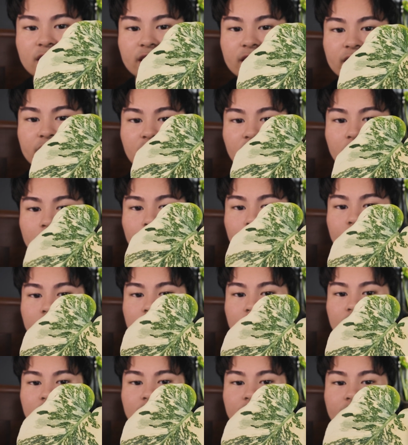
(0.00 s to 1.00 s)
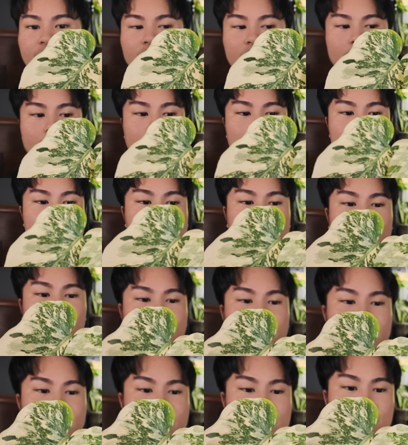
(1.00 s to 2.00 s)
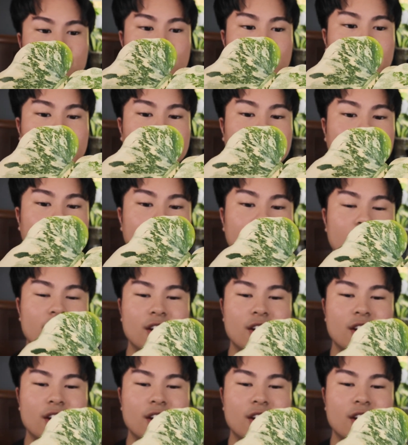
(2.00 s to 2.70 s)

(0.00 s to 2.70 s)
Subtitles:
It almost looks like the Monstera is white